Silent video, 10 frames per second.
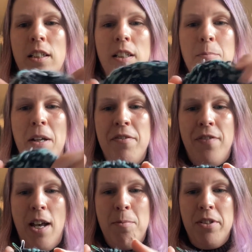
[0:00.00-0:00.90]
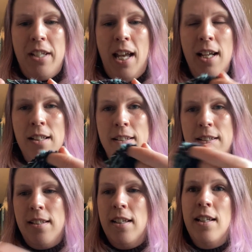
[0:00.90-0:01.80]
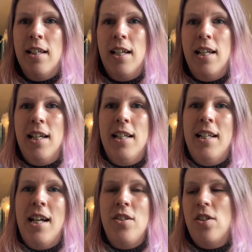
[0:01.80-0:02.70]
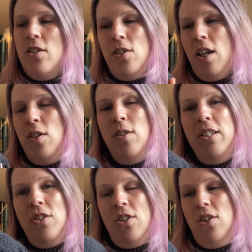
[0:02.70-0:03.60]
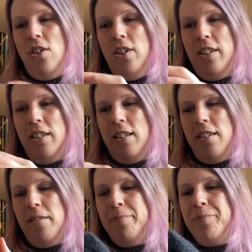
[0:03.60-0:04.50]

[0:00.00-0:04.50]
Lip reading: by Fiber Tales, and I only just started this.